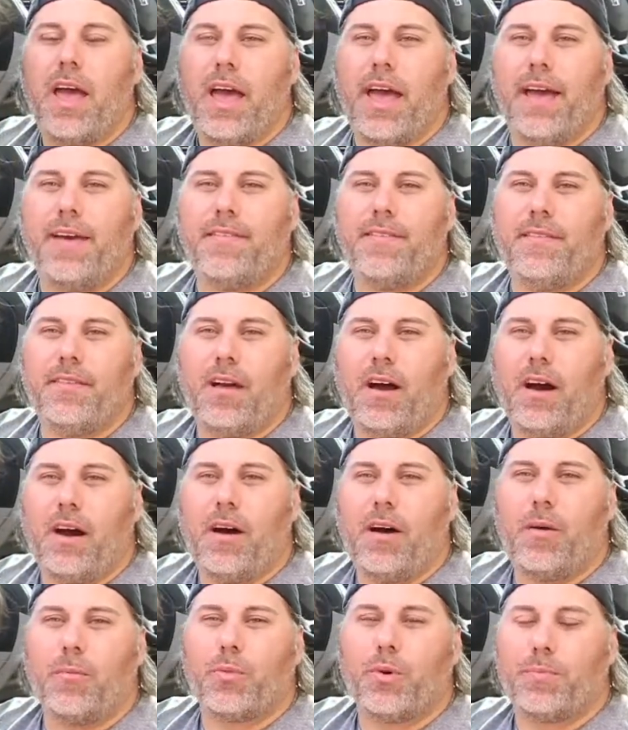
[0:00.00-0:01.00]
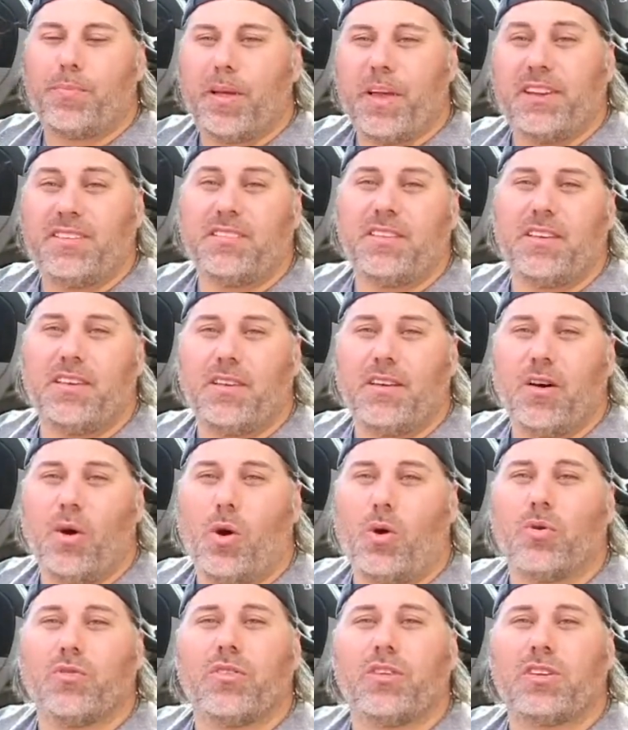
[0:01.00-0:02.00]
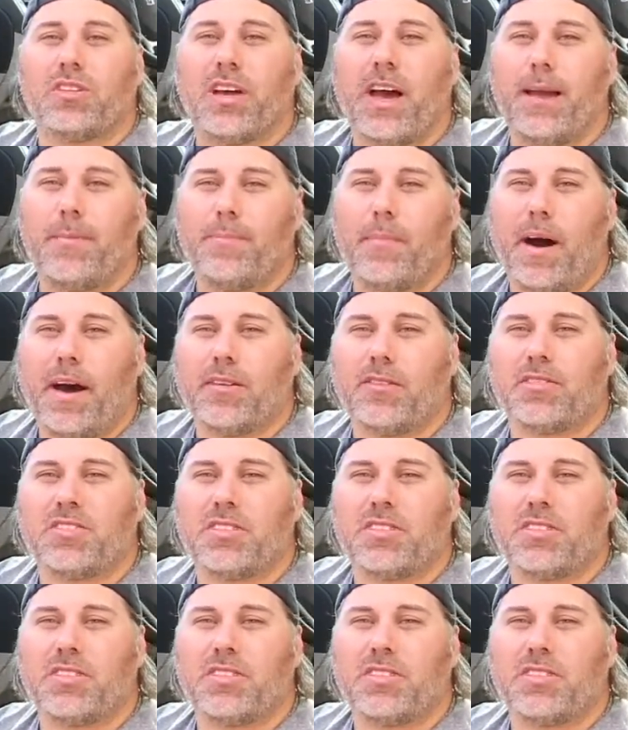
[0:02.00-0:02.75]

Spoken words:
and replacing older type model